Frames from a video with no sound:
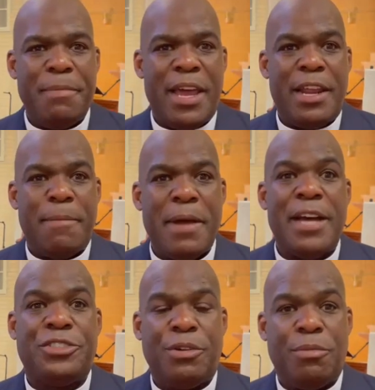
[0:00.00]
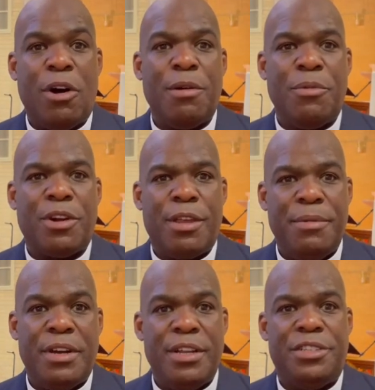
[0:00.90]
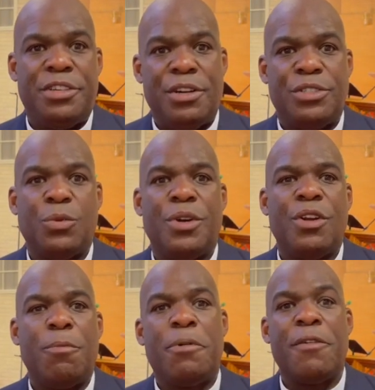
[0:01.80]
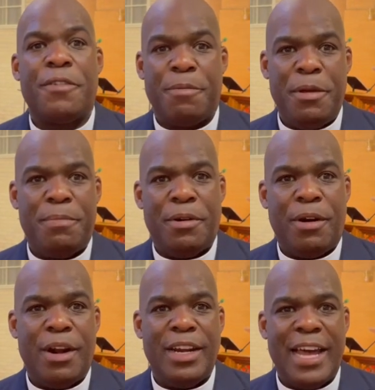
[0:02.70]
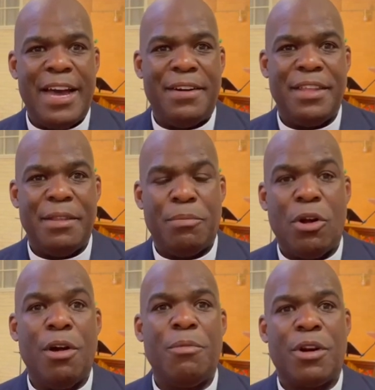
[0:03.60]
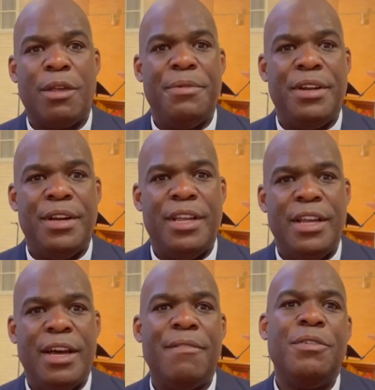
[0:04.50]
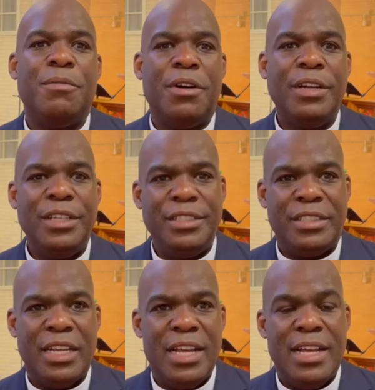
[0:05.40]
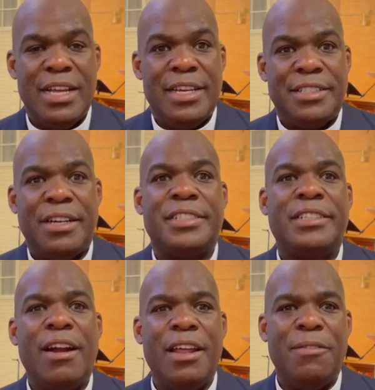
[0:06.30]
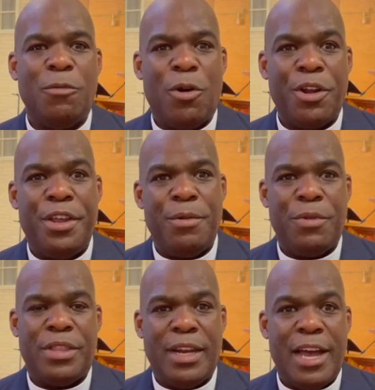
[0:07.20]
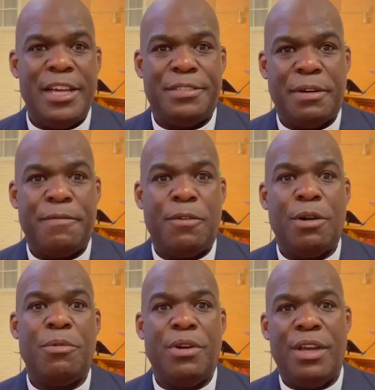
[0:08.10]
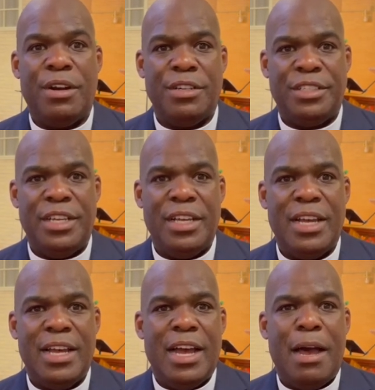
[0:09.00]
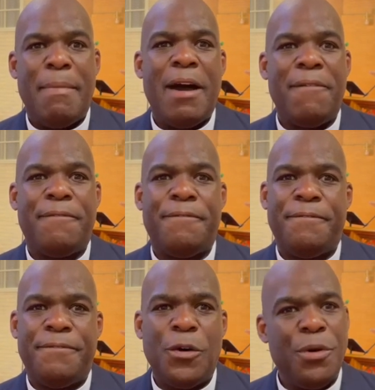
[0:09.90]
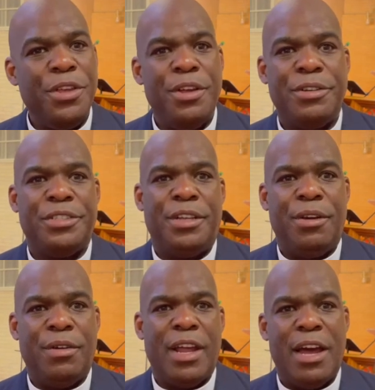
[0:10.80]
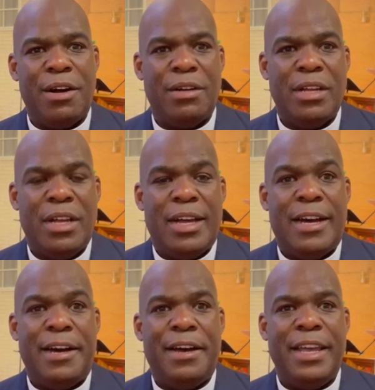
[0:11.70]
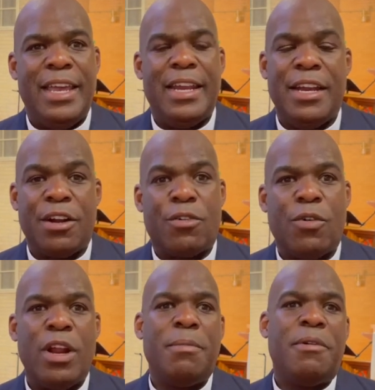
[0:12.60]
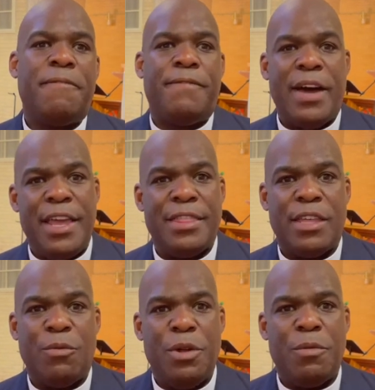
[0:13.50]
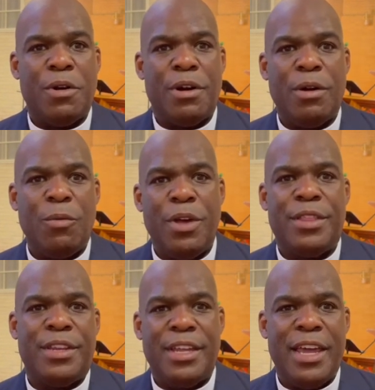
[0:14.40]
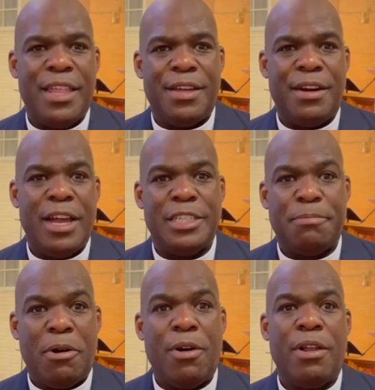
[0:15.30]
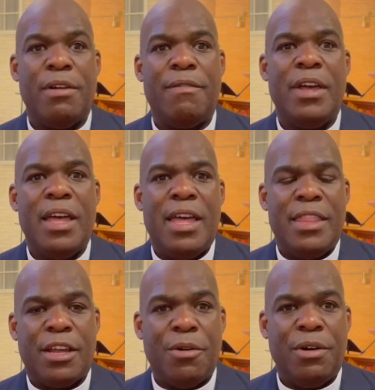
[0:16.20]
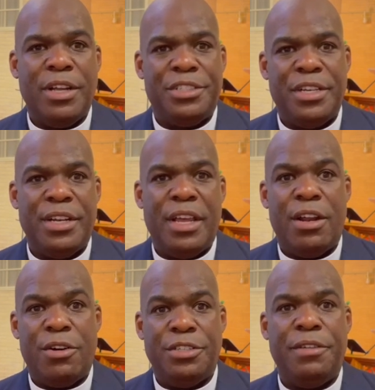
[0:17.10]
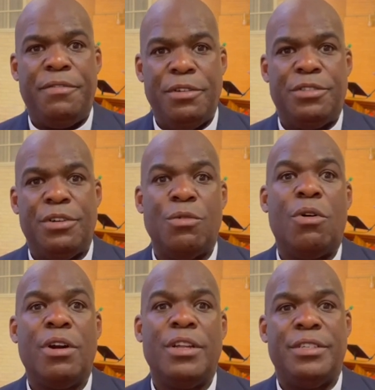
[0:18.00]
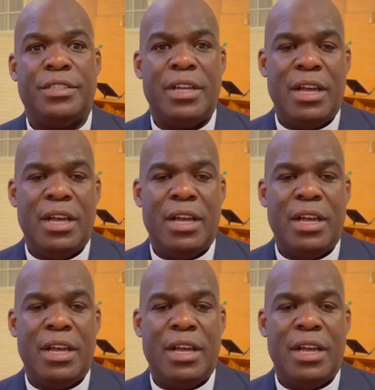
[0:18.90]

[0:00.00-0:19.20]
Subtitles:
Manning, pastor of Broadmoor Community Church, where no perfect people are allowed in the Broadmoor community of New Orleans. So I started working with the Alliance for Affordable Energy about 4 years ago now, in an incredible fight that we were with together as part of the coalition Energy Future New Orleans.